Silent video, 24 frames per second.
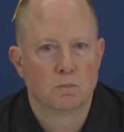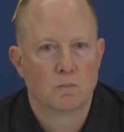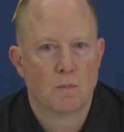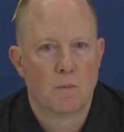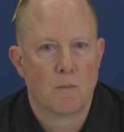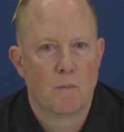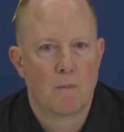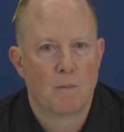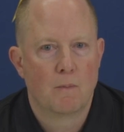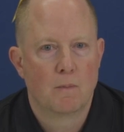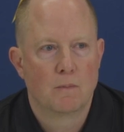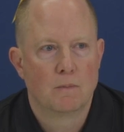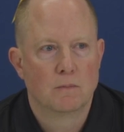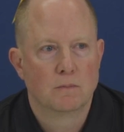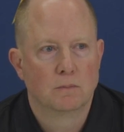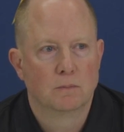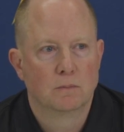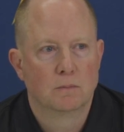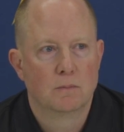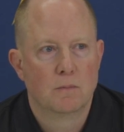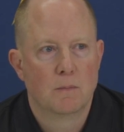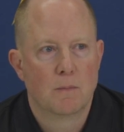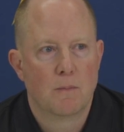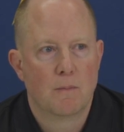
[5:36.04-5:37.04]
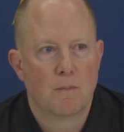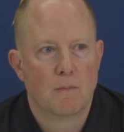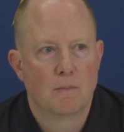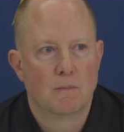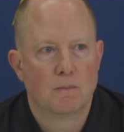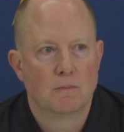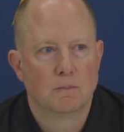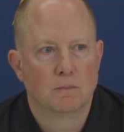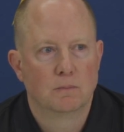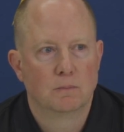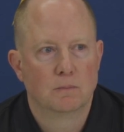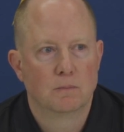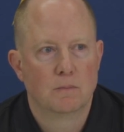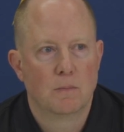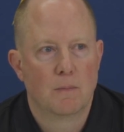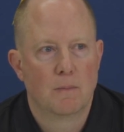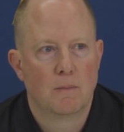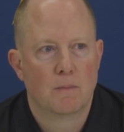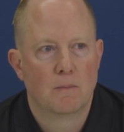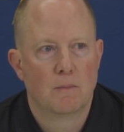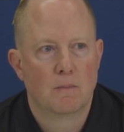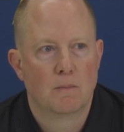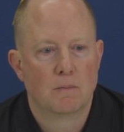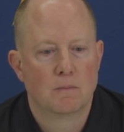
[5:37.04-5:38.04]
Yeah, and then uh, a lot of size on
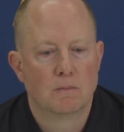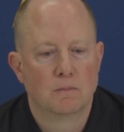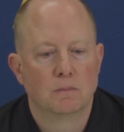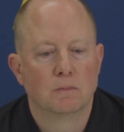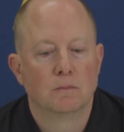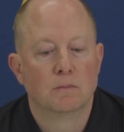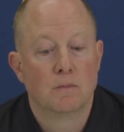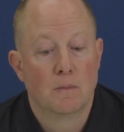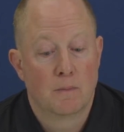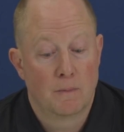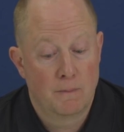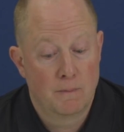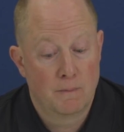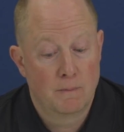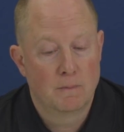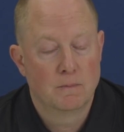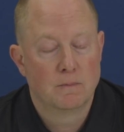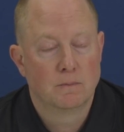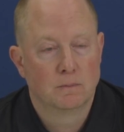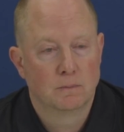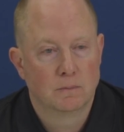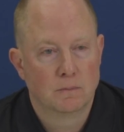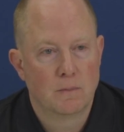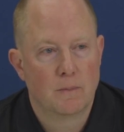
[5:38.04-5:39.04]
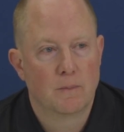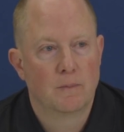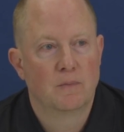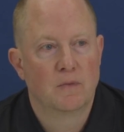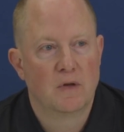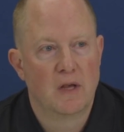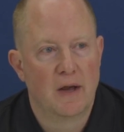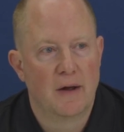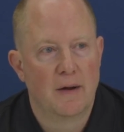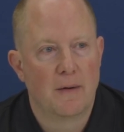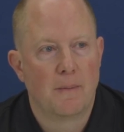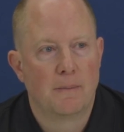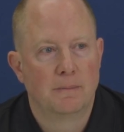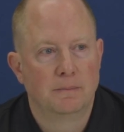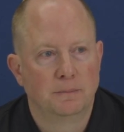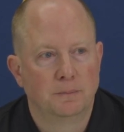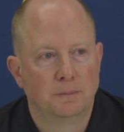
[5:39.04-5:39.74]
the other on the other team. Yeah.